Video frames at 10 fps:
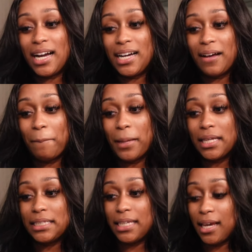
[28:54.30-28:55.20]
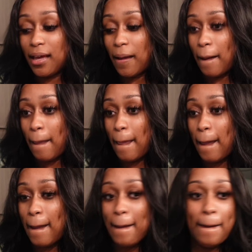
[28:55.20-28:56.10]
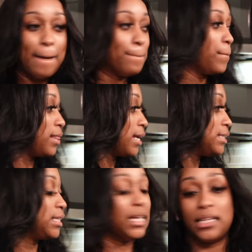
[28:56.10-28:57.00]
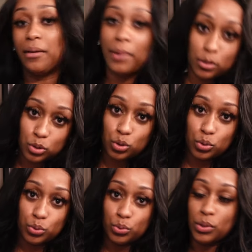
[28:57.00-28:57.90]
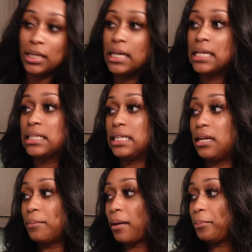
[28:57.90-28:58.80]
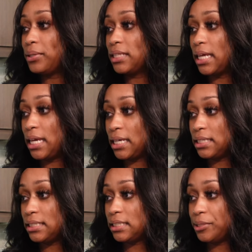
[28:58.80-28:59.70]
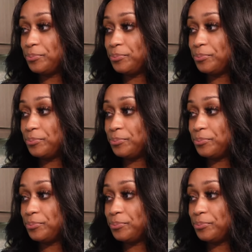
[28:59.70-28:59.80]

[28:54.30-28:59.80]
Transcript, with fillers: um, yeah, I am, like I said, about to clean up my place